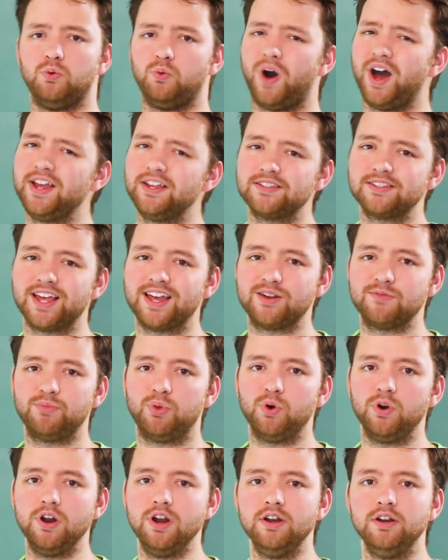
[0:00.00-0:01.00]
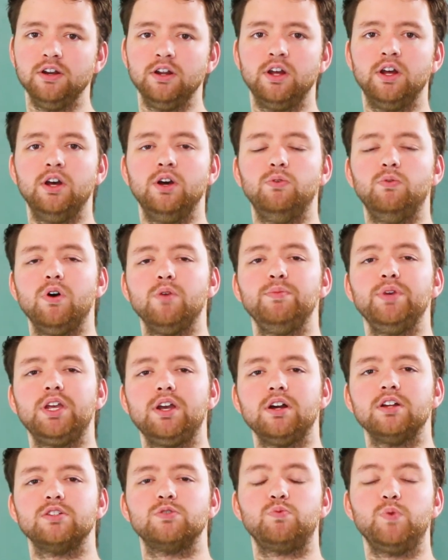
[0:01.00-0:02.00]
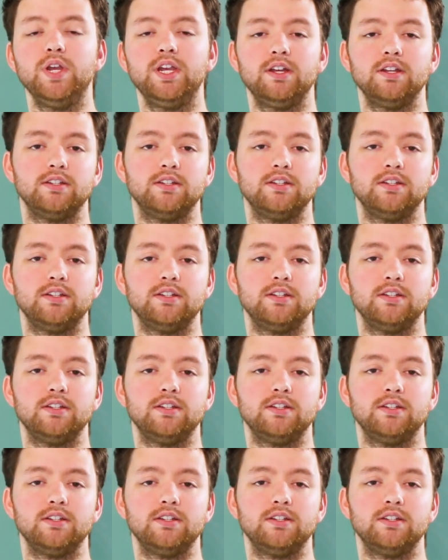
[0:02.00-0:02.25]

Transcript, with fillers: Why is that important? Well, because we